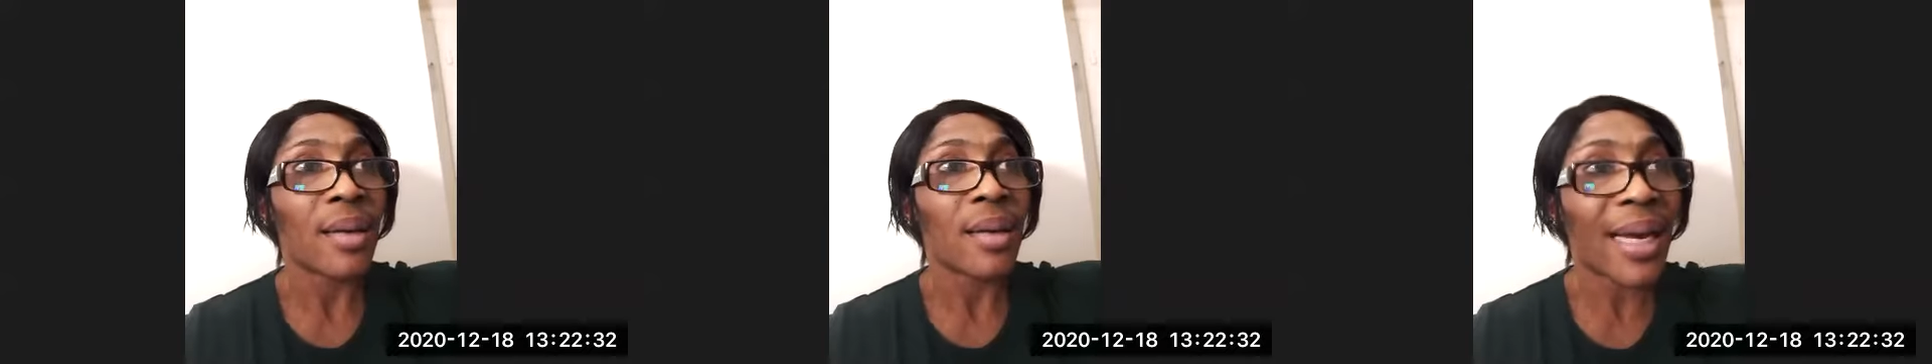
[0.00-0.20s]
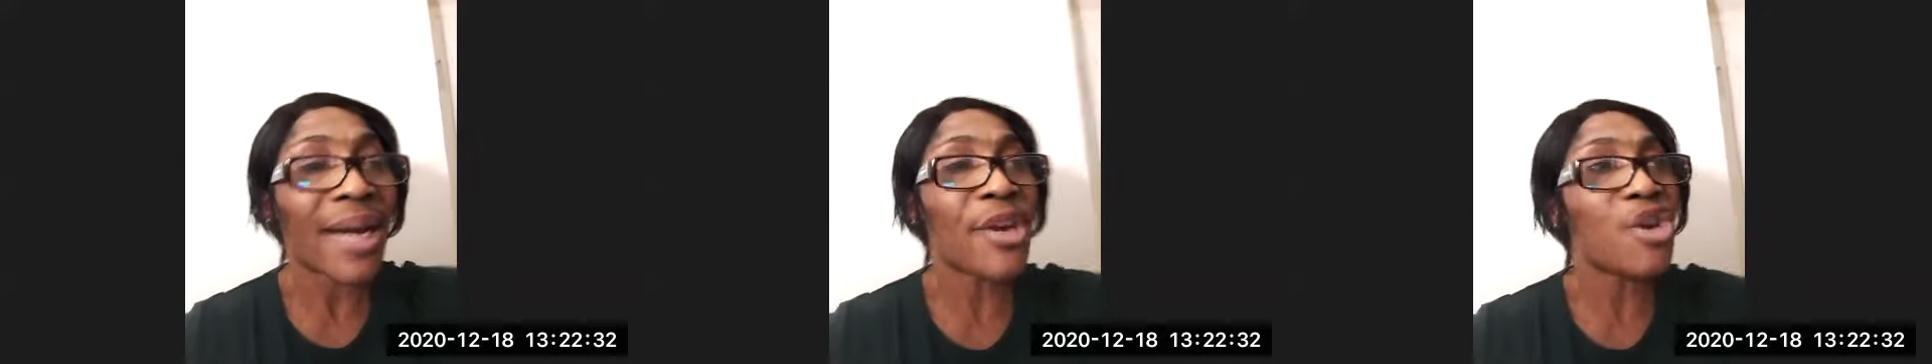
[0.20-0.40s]

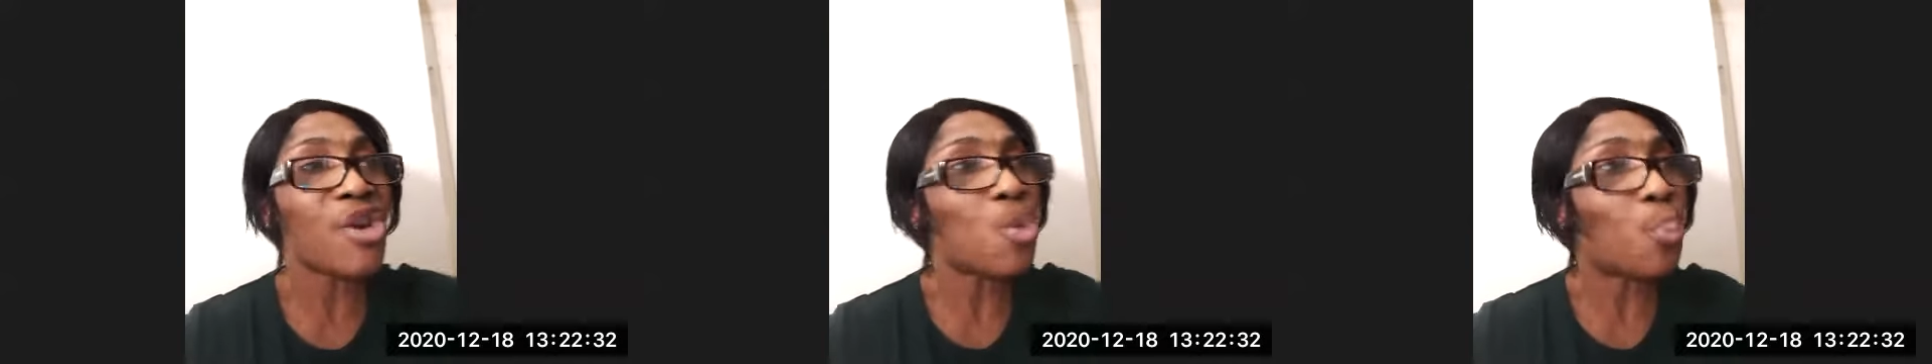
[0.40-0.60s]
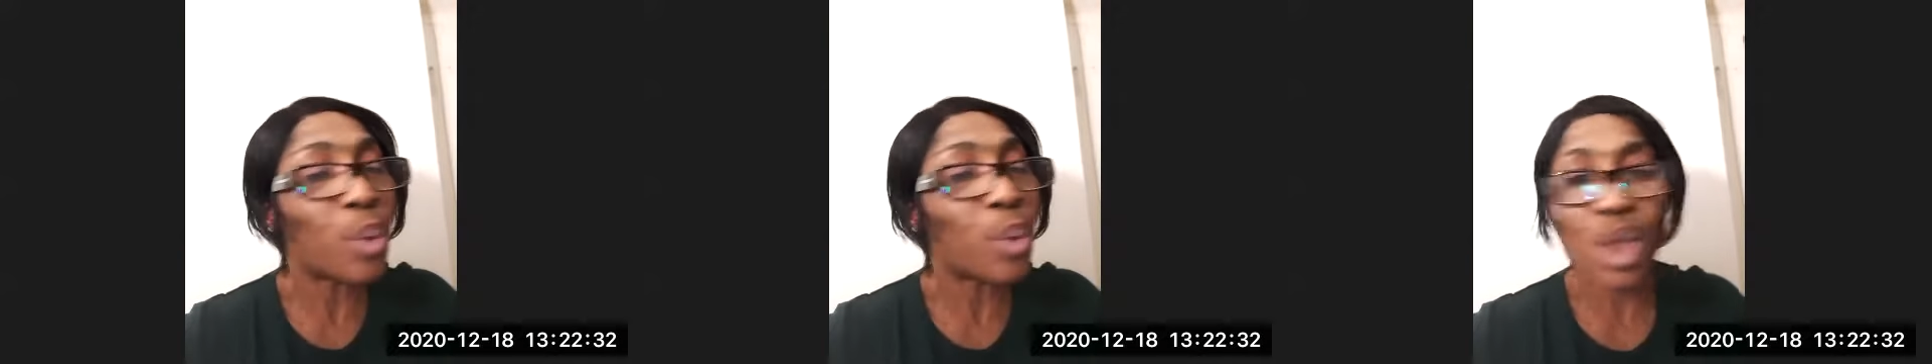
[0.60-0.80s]
can you
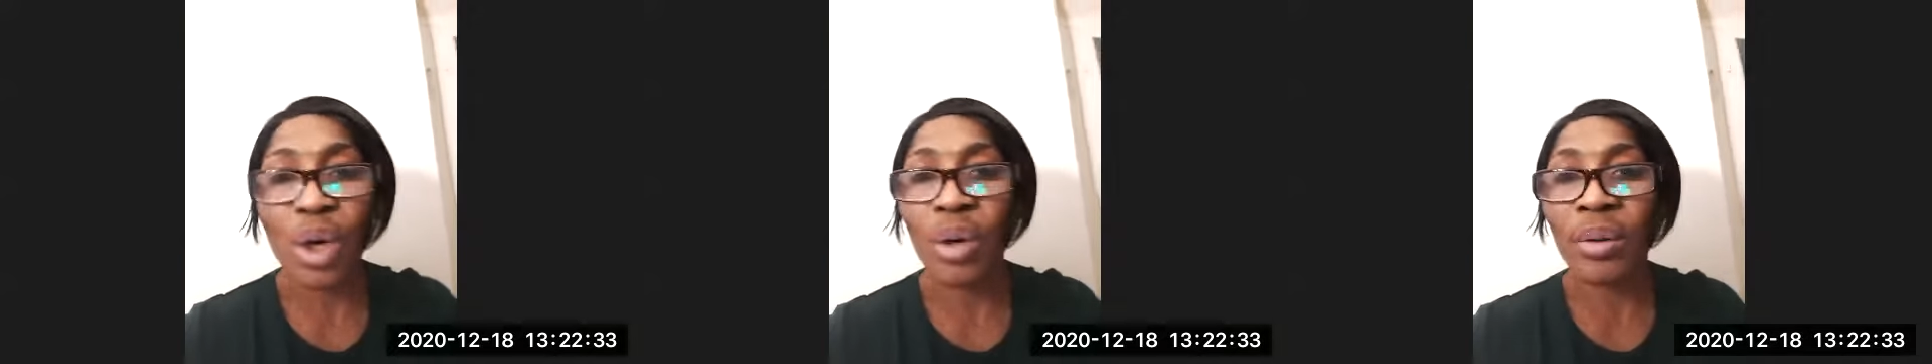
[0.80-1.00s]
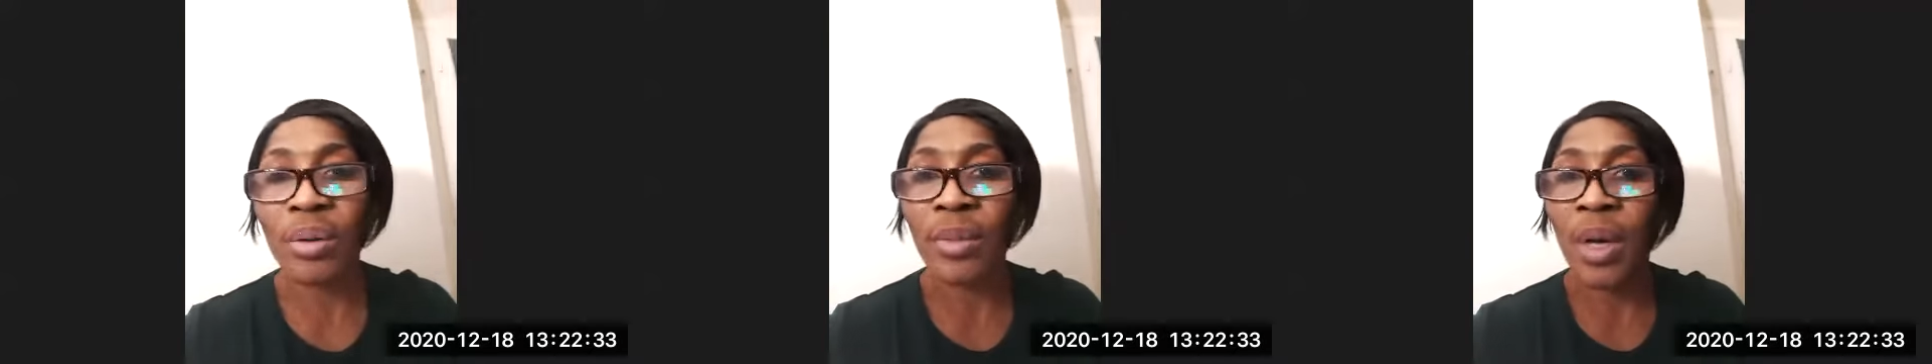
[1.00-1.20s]
put
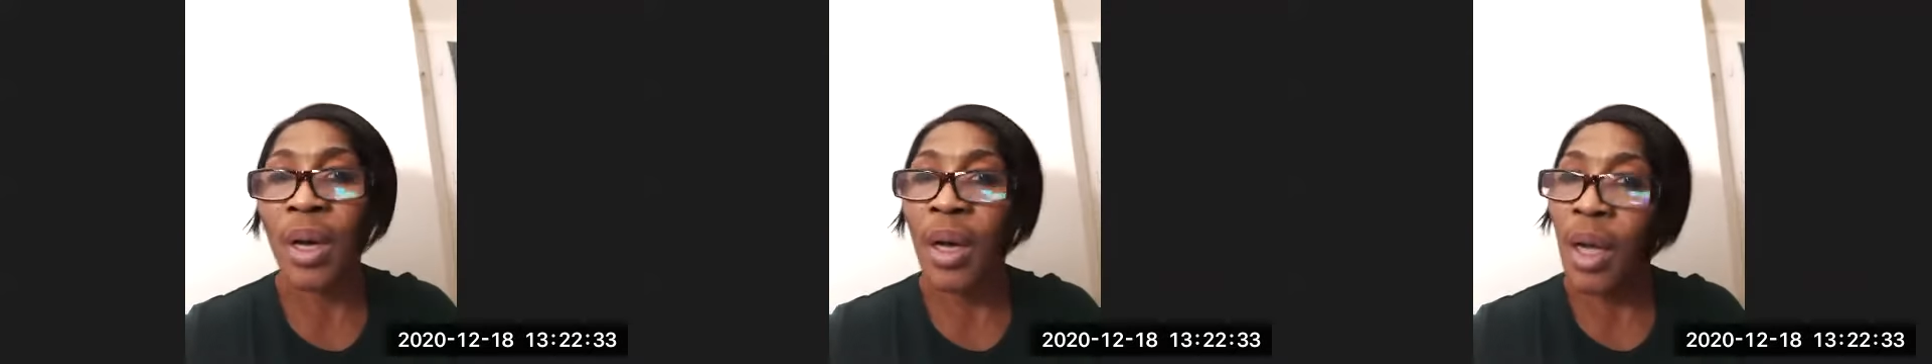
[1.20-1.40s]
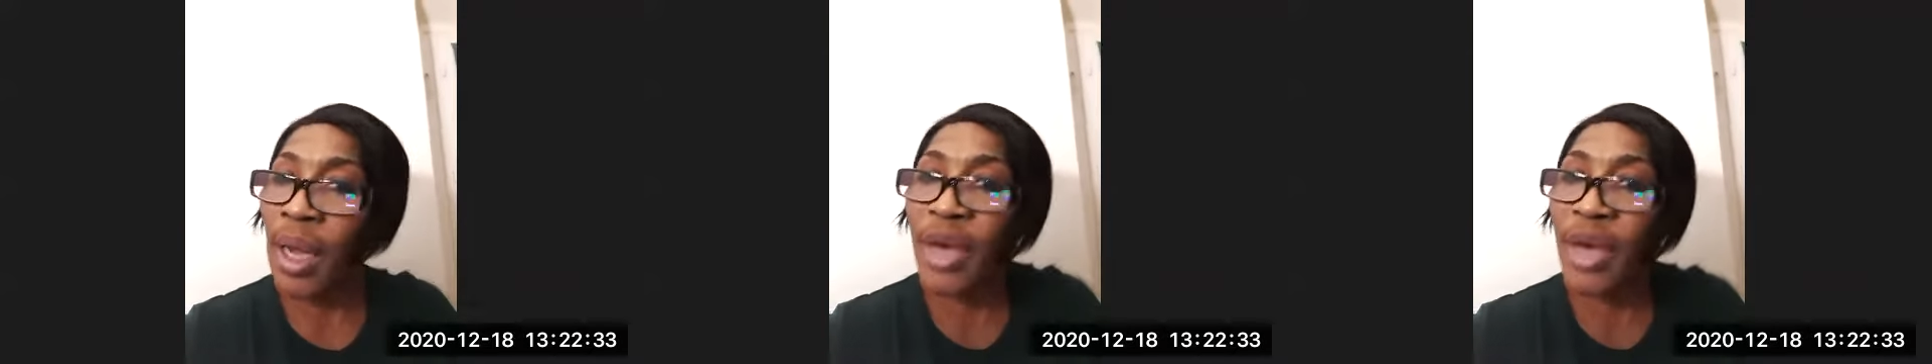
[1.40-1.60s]
on
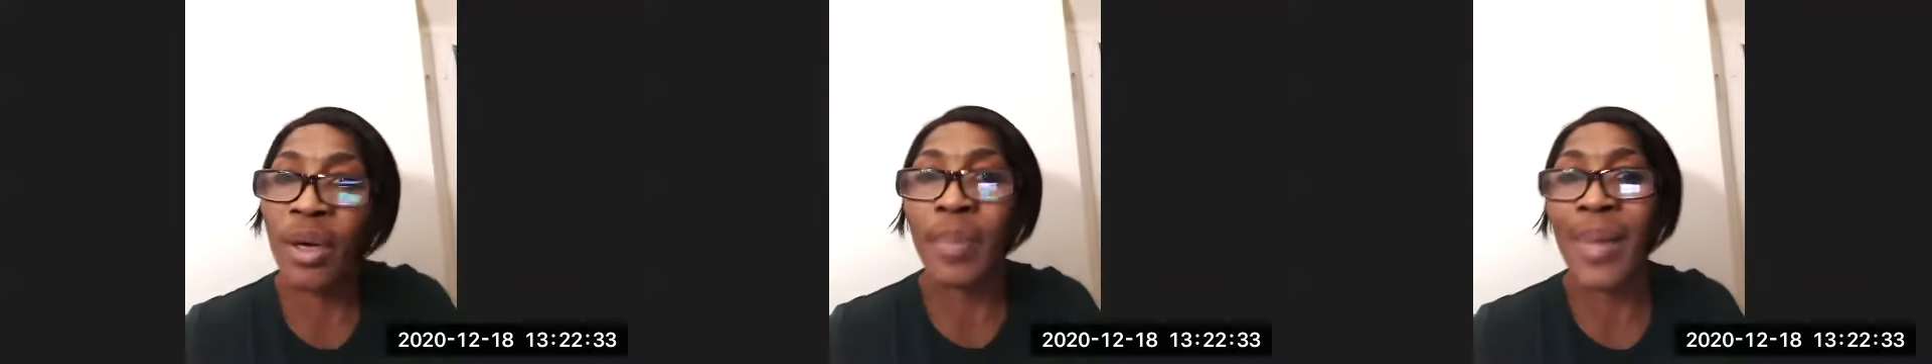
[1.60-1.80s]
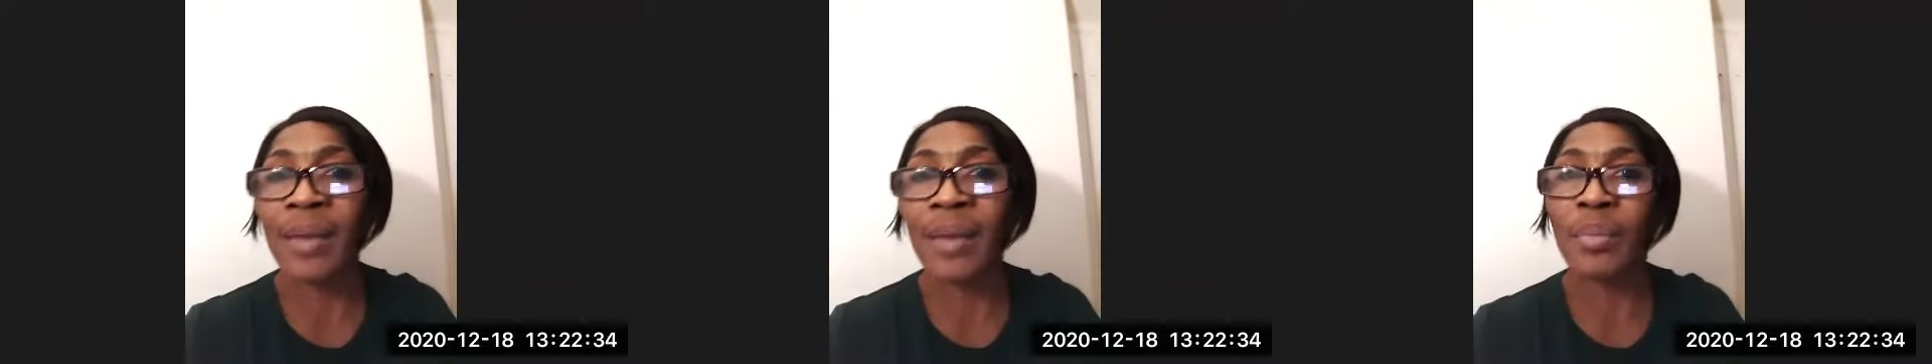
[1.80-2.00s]
a
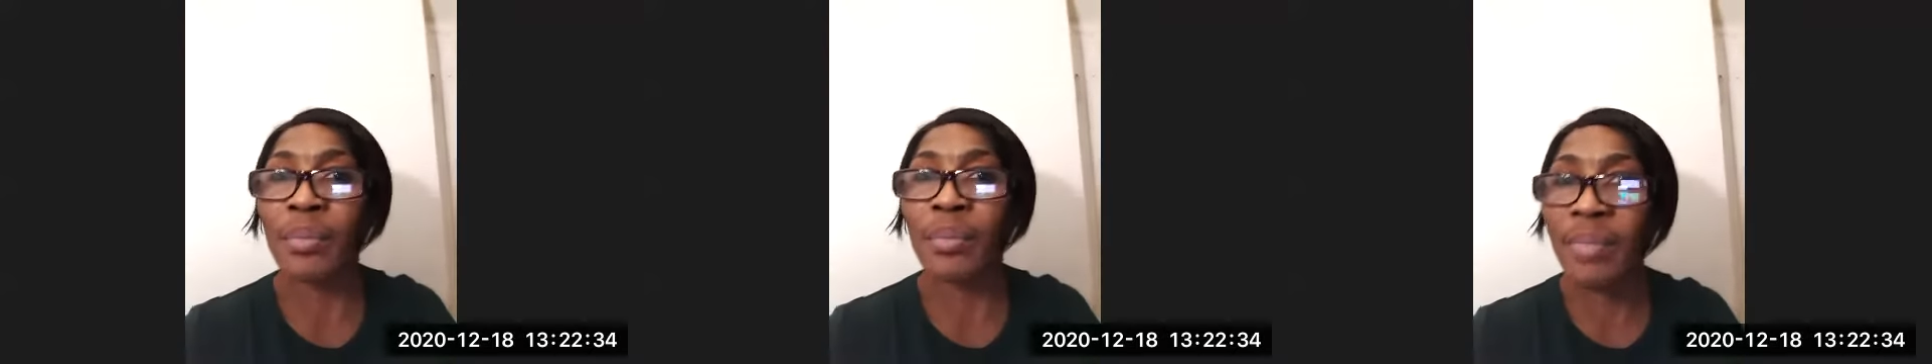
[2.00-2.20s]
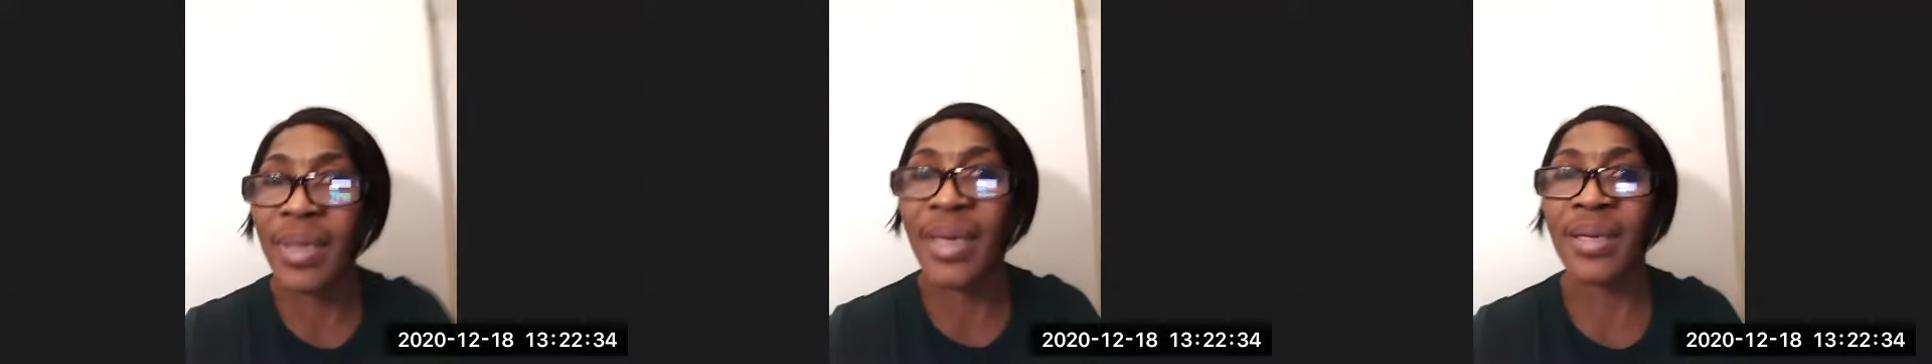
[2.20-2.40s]
normal
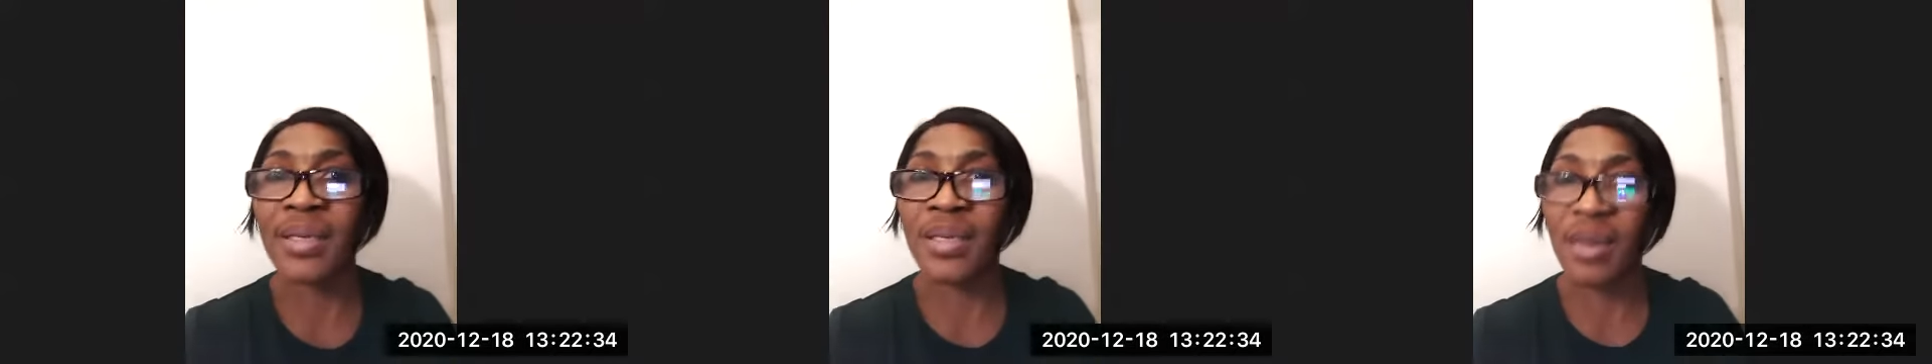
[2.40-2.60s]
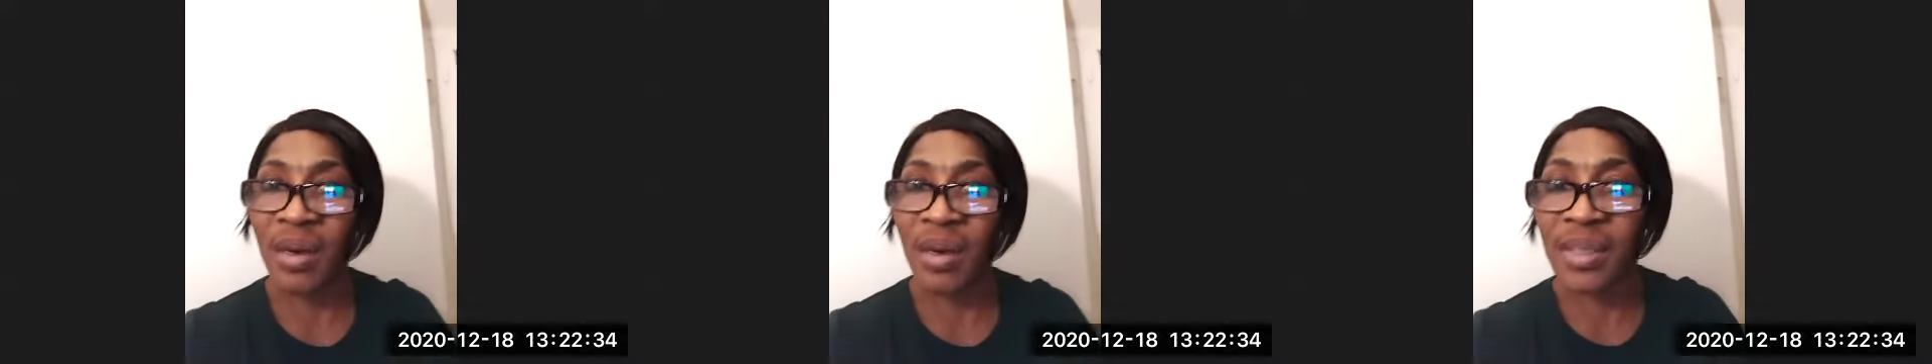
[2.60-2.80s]

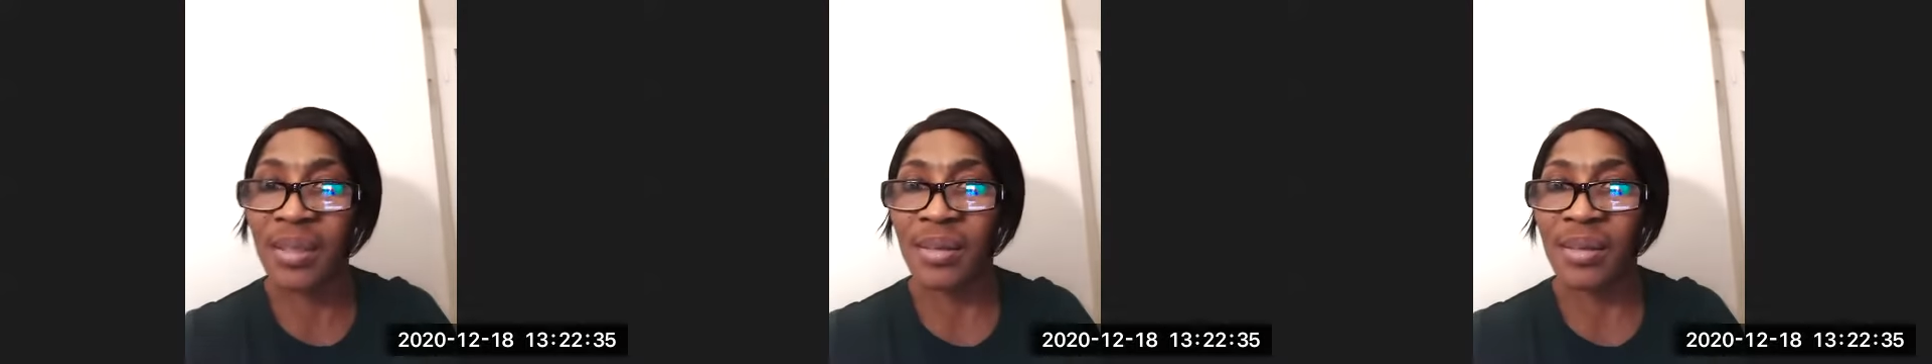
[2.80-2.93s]
miniskirt?